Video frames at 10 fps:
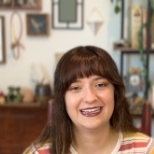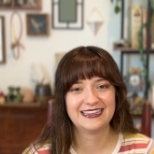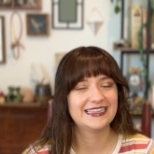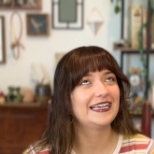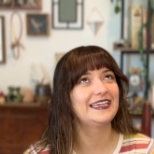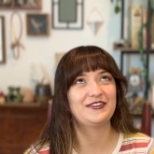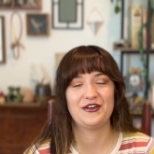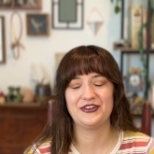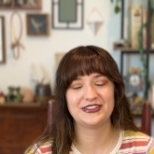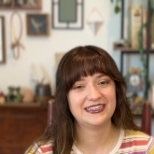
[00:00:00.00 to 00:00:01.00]
Like at
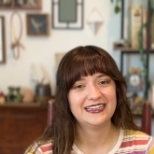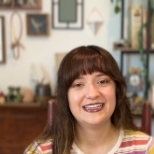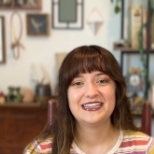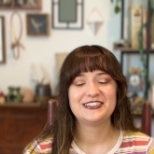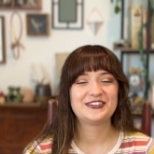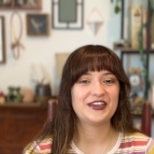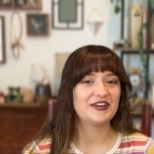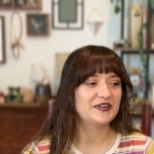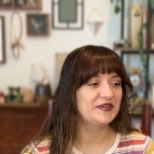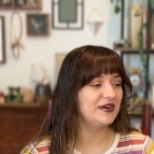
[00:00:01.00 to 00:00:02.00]
all.
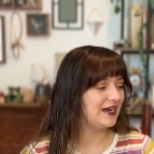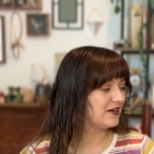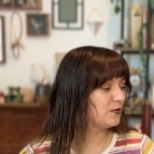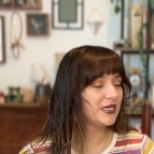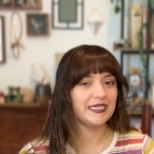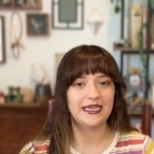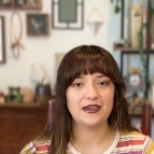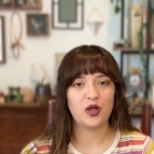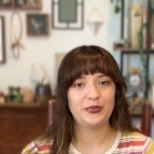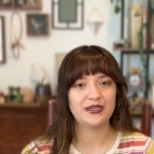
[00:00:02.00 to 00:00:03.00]
So one day
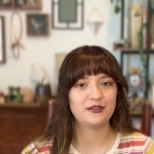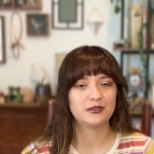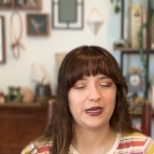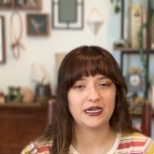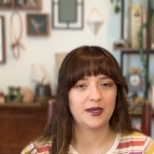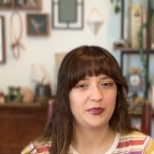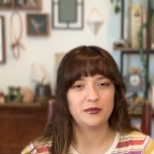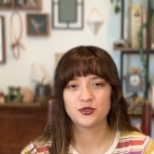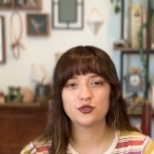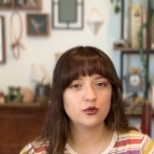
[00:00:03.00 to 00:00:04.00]
I'll pick those back up,
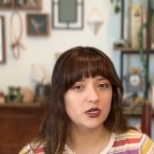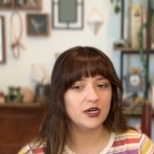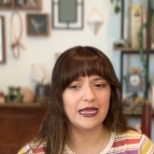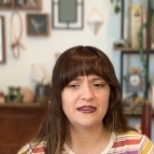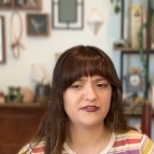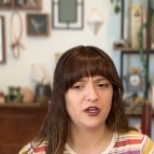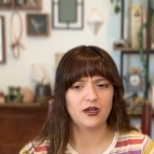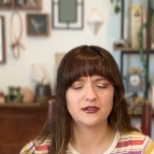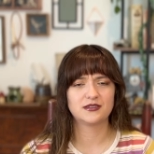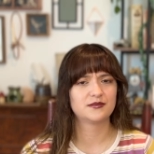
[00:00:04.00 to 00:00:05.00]
I'm sure, and if
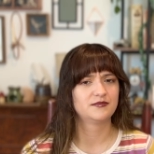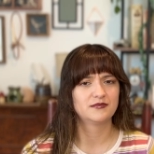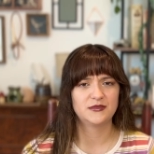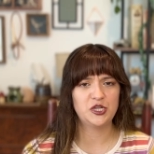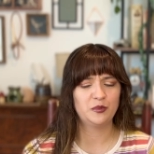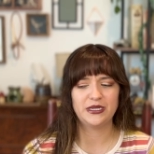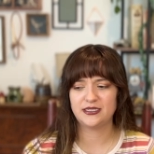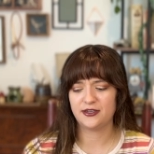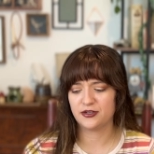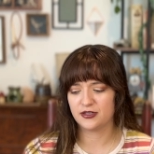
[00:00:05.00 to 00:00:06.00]
not, no big
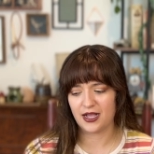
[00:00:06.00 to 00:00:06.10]
deal.